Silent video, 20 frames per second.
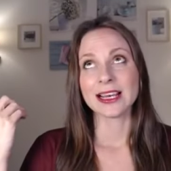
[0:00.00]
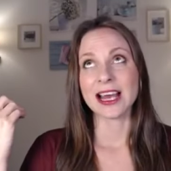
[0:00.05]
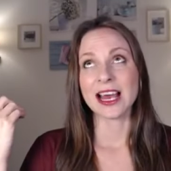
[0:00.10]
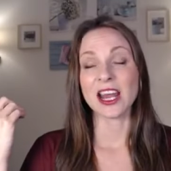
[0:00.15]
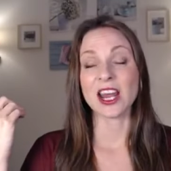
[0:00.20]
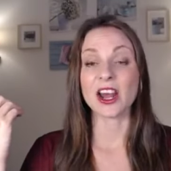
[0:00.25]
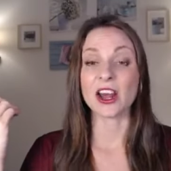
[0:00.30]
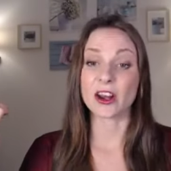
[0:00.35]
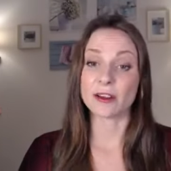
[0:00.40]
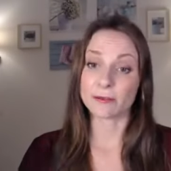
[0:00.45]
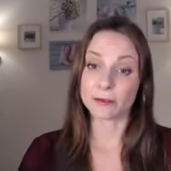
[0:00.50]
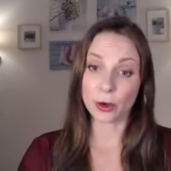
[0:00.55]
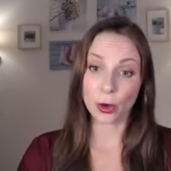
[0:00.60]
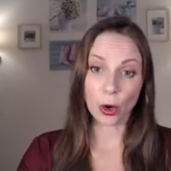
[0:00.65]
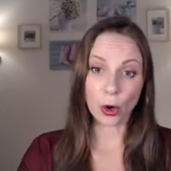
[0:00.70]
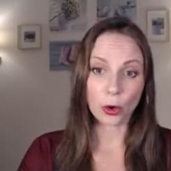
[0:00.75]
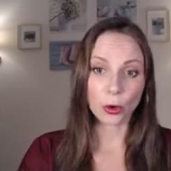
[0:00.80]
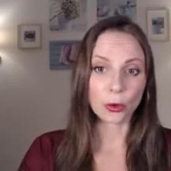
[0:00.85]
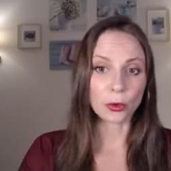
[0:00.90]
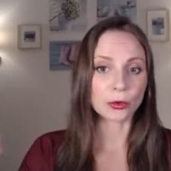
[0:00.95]
a lot of
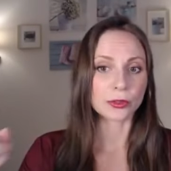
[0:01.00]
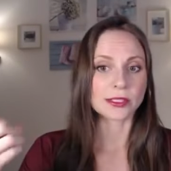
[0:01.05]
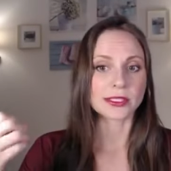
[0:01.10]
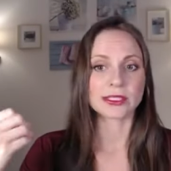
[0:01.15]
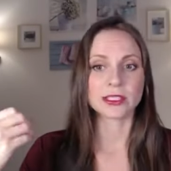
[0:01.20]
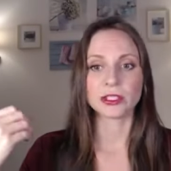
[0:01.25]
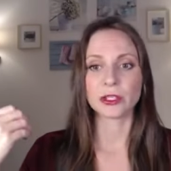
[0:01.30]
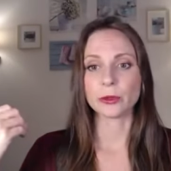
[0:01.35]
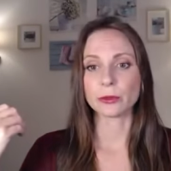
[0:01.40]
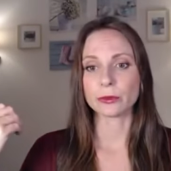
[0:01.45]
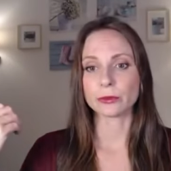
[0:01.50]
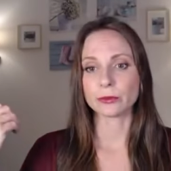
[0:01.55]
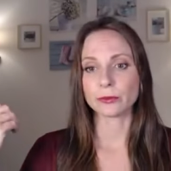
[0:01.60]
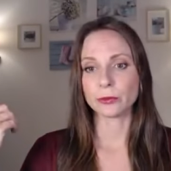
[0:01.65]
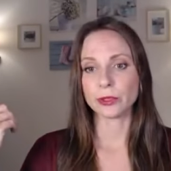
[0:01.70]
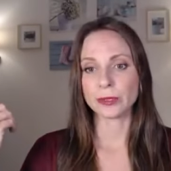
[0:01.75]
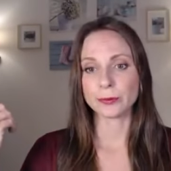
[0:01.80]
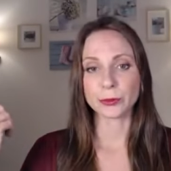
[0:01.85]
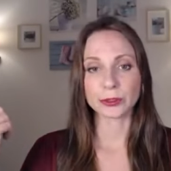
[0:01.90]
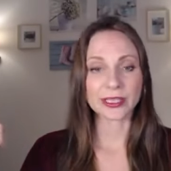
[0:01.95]
calls,
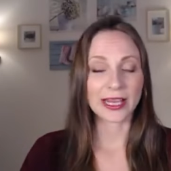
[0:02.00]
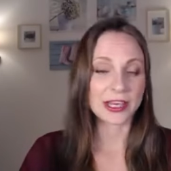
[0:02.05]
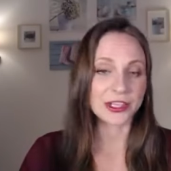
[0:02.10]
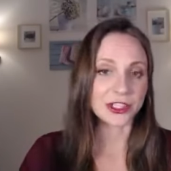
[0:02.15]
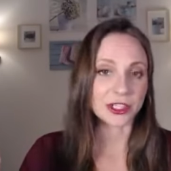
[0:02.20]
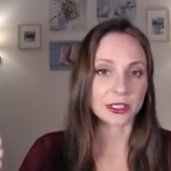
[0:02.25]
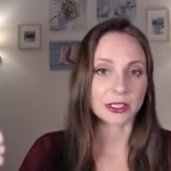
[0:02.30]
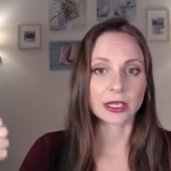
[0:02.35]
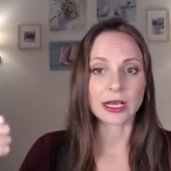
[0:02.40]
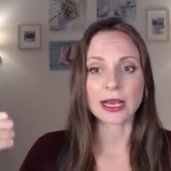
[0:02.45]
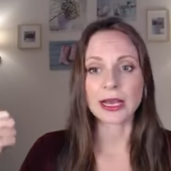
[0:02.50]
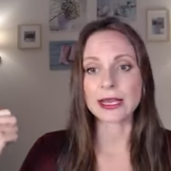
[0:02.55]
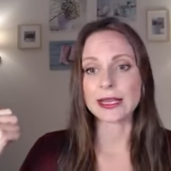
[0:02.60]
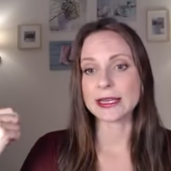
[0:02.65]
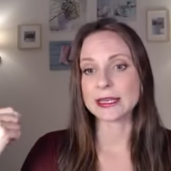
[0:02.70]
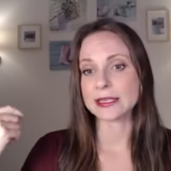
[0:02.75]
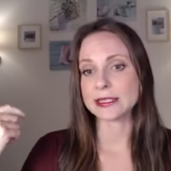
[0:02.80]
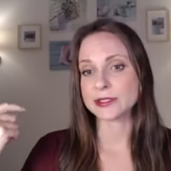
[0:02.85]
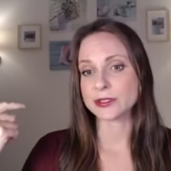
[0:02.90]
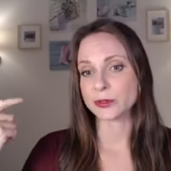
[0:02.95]
with potential
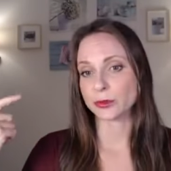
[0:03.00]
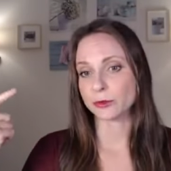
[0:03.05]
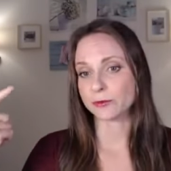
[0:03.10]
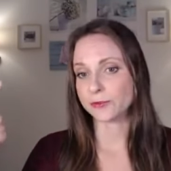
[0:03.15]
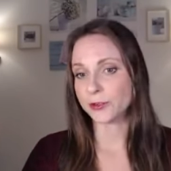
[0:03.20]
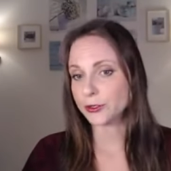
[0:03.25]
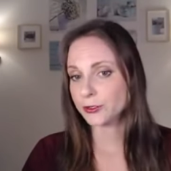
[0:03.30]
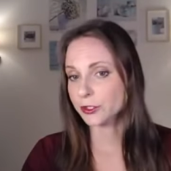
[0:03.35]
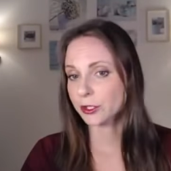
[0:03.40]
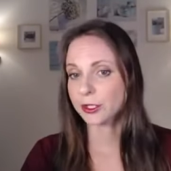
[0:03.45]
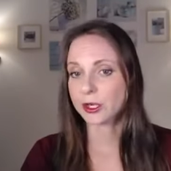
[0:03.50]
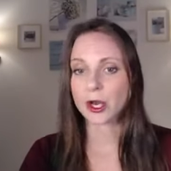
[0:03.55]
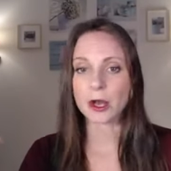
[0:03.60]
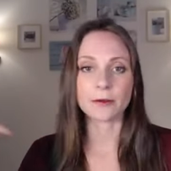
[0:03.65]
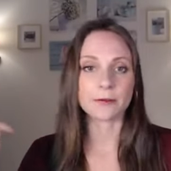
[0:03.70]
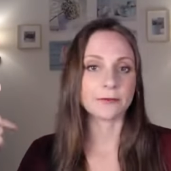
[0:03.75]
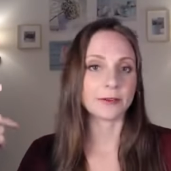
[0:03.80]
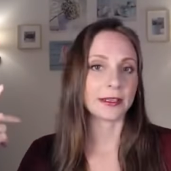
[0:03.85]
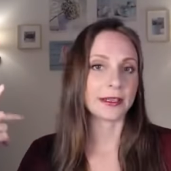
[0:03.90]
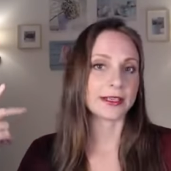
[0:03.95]
clients or virtual
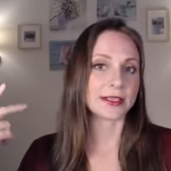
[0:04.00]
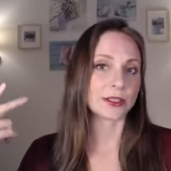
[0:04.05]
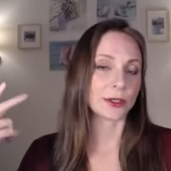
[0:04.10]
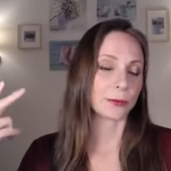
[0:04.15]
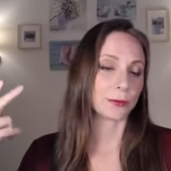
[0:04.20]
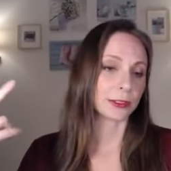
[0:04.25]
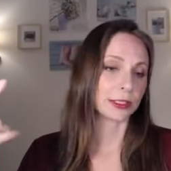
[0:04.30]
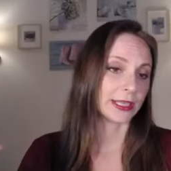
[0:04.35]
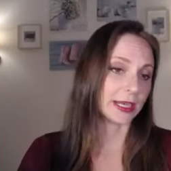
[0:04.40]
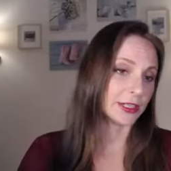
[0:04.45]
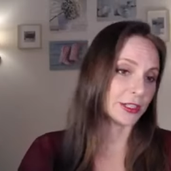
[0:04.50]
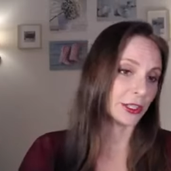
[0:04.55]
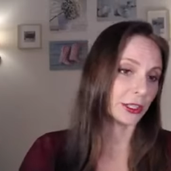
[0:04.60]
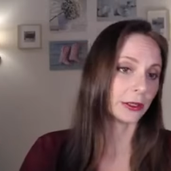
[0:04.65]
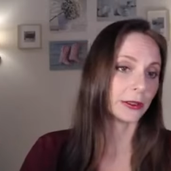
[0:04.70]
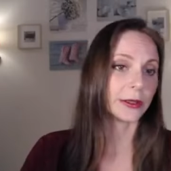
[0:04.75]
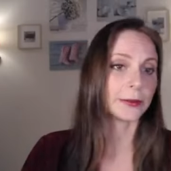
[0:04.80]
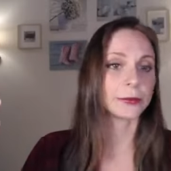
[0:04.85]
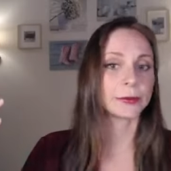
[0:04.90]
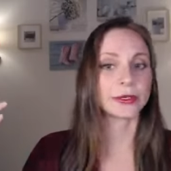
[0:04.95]
coffees or potential
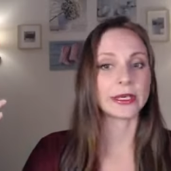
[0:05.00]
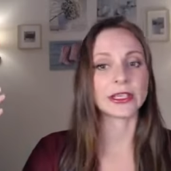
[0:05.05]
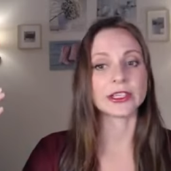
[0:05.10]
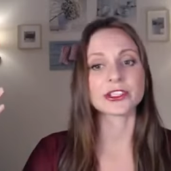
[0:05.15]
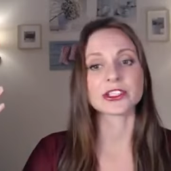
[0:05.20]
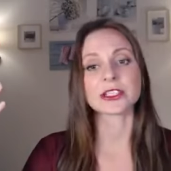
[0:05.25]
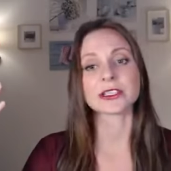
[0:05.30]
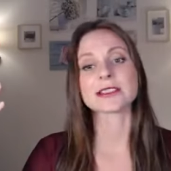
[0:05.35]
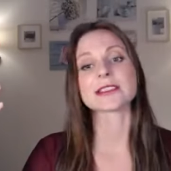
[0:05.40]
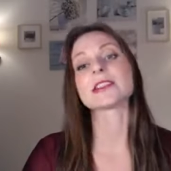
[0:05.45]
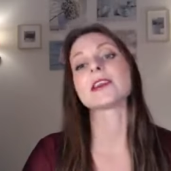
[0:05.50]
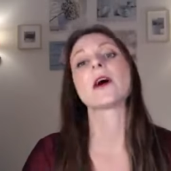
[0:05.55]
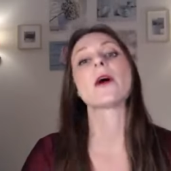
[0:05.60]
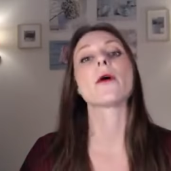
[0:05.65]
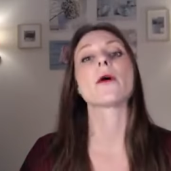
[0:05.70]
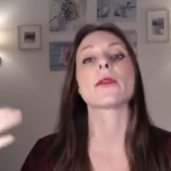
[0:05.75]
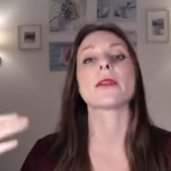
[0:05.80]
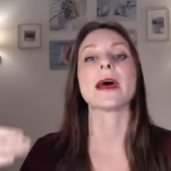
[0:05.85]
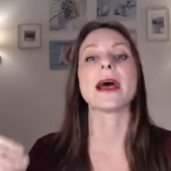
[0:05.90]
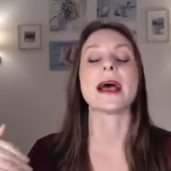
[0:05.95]
collaborations and
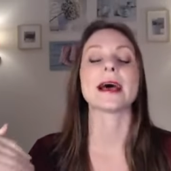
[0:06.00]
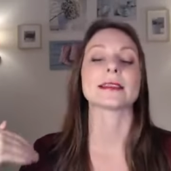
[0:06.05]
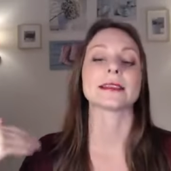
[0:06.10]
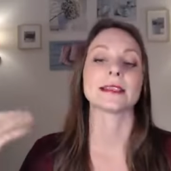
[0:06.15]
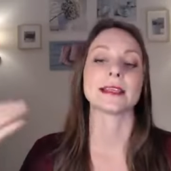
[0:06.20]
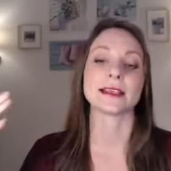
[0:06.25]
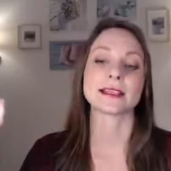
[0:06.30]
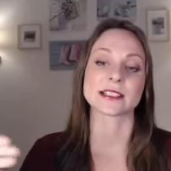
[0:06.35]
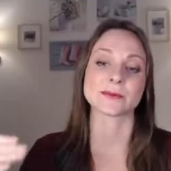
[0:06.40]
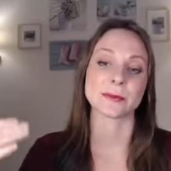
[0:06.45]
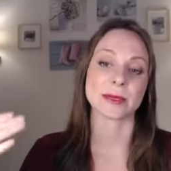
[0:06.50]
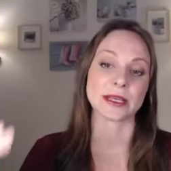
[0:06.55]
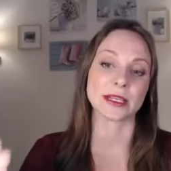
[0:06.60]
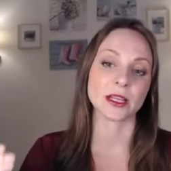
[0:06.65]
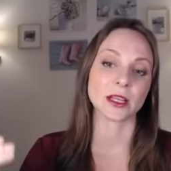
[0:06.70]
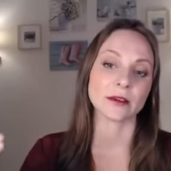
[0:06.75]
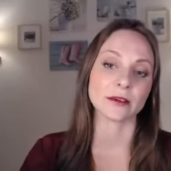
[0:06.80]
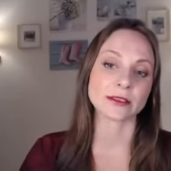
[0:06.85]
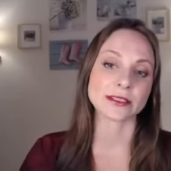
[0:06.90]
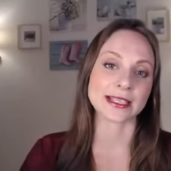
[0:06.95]
all that, and they're spending a
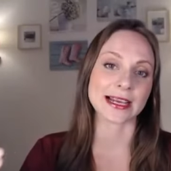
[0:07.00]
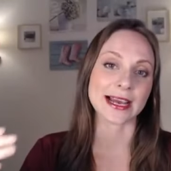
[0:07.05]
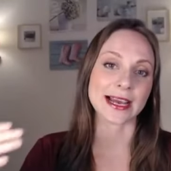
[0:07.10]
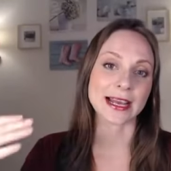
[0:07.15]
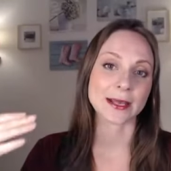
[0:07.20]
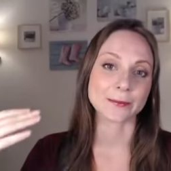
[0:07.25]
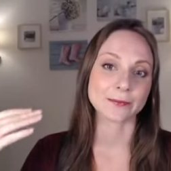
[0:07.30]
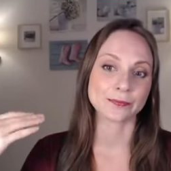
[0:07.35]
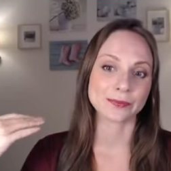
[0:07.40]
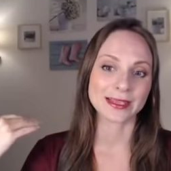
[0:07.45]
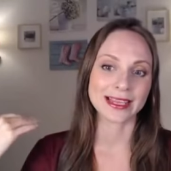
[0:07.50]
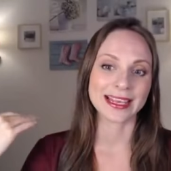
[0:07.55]
lot of time